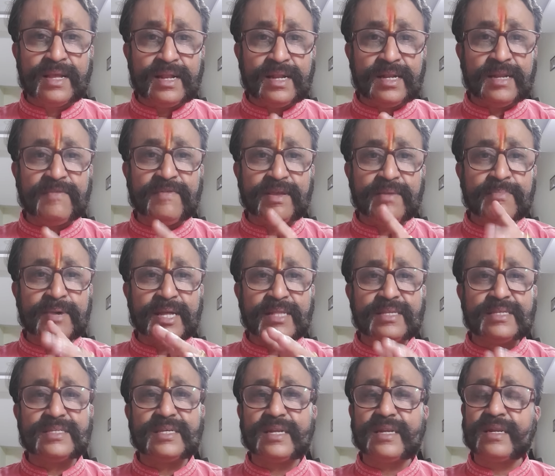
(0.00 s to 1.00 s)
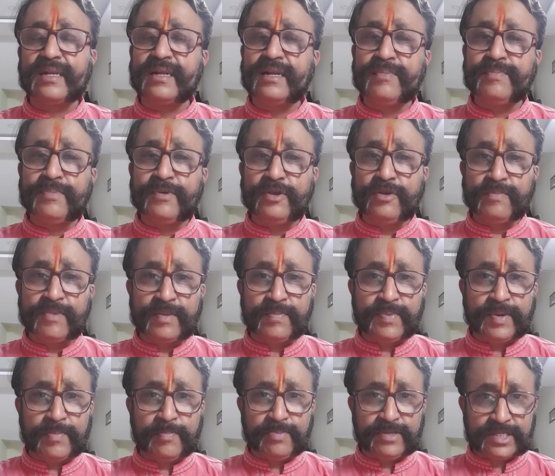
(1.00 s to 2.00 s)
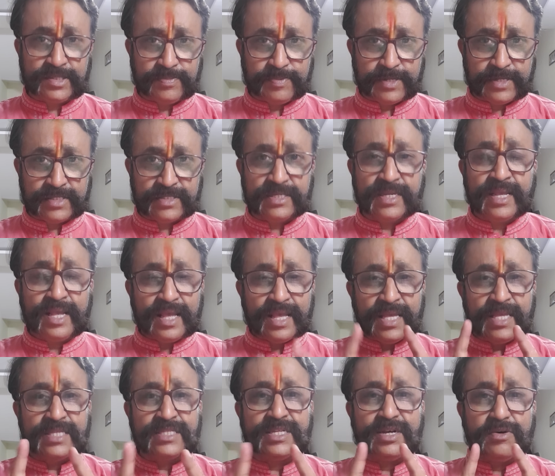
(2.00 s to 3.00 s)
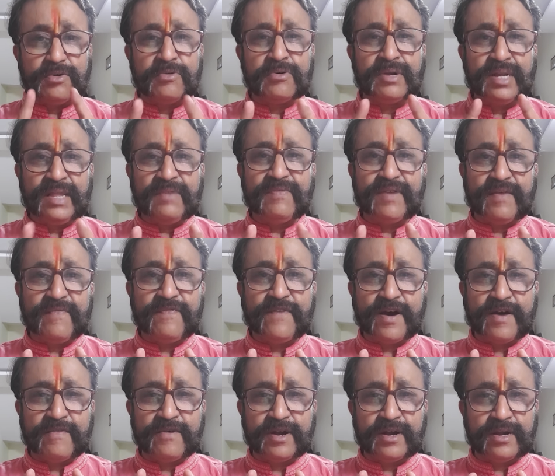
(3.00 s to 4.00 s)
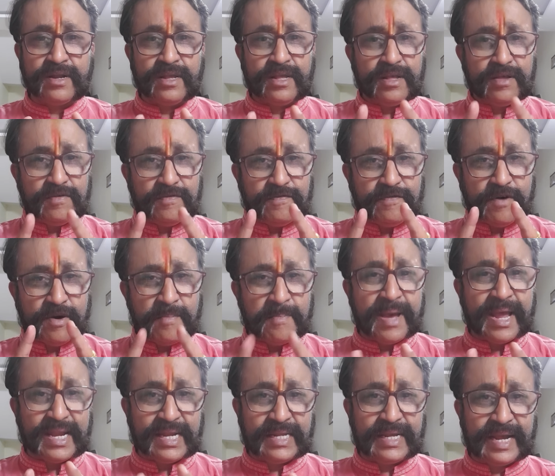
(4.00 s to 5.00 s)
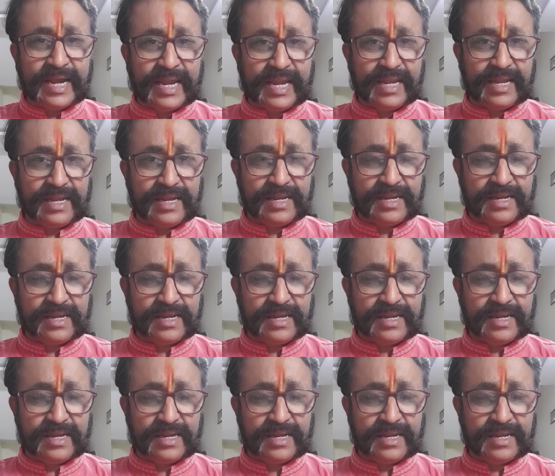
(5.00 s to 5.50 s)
Living by these eternal human principles is the only way forward for mankind.